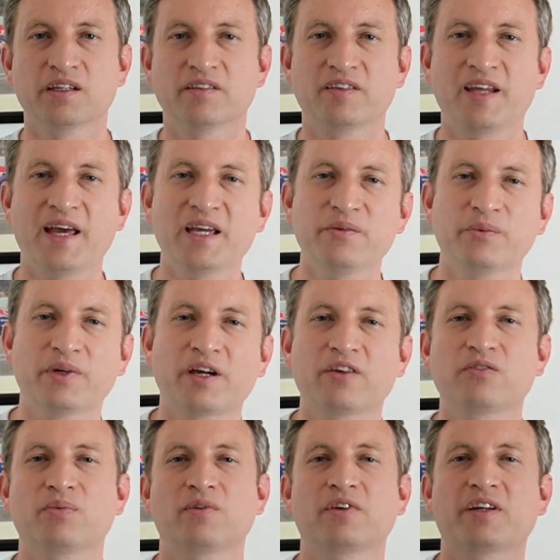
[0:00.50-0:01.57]
Today we're
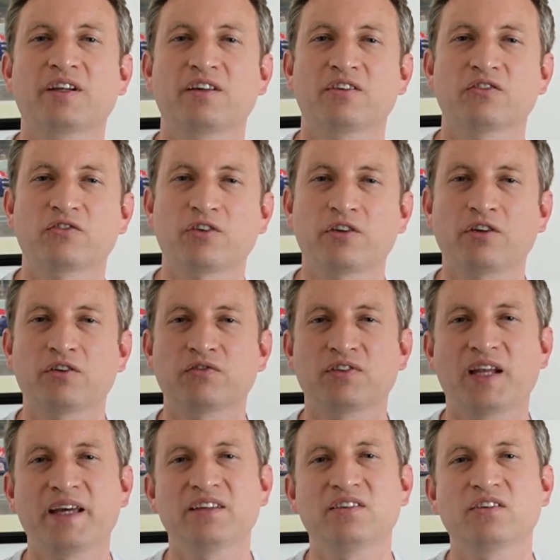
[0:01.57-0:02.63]
going to be looking at Sonoff's
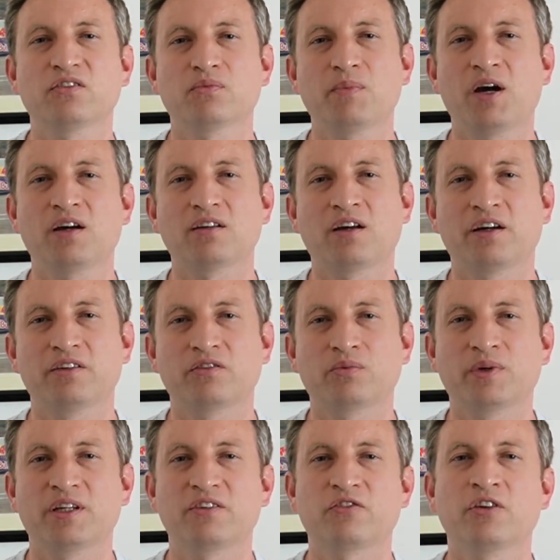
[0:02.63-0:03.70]
latest smart light
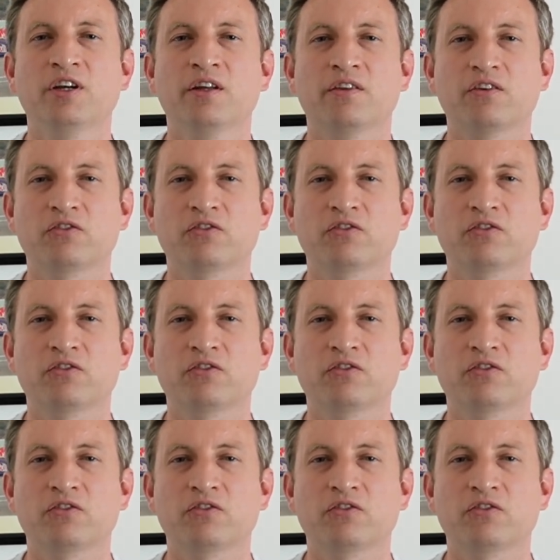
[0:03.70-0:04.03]
switch, the